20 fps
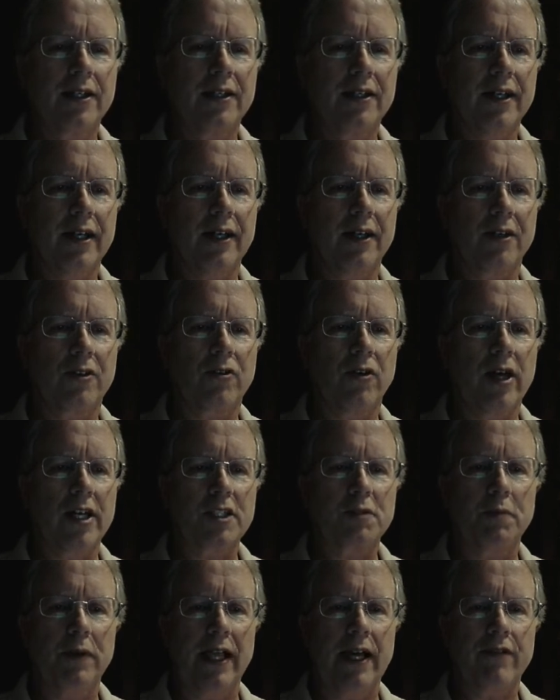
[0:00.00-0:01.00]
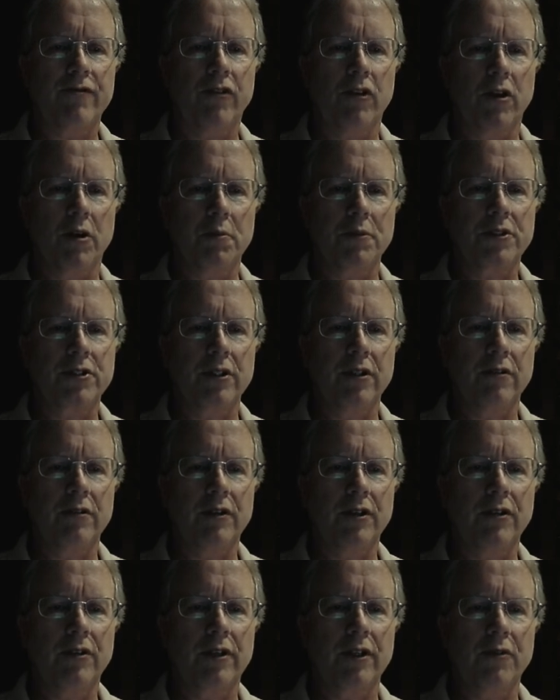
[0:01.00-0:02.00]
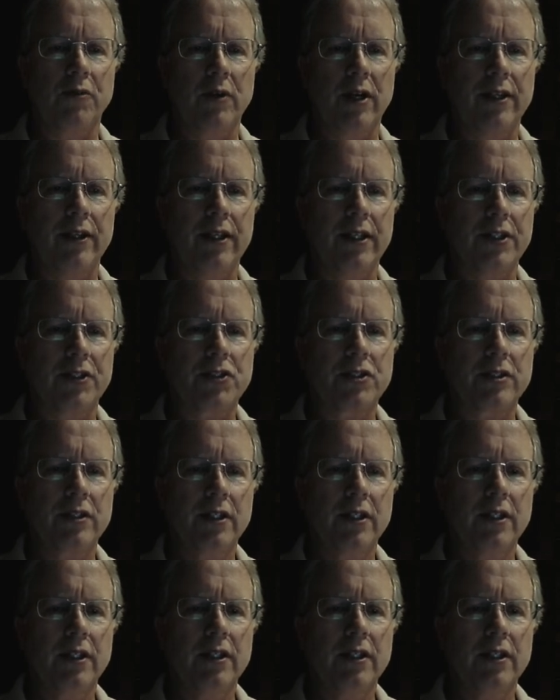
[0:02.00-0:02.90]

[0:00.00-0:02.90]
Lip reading: cross-platform, so you can run this